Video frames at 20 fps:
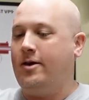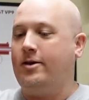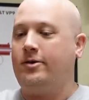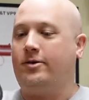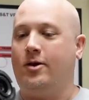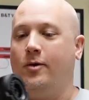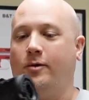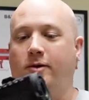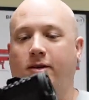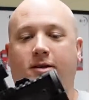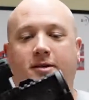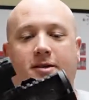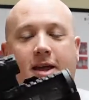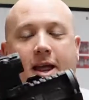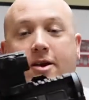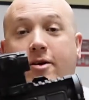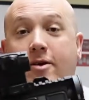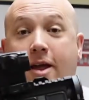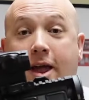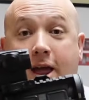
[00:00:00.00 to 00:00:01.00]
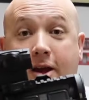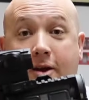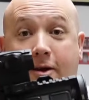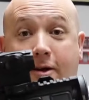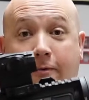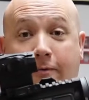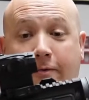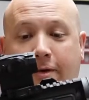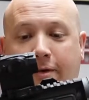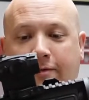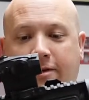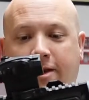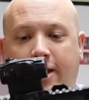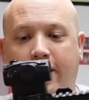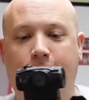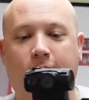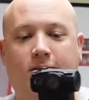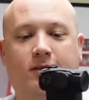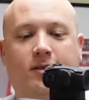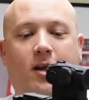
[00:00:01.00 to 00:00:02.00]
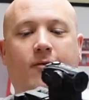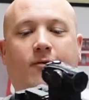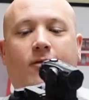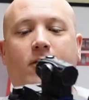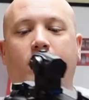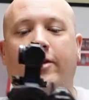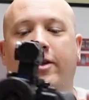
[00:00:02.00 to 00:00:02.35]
So it's a standard AR-15 receiver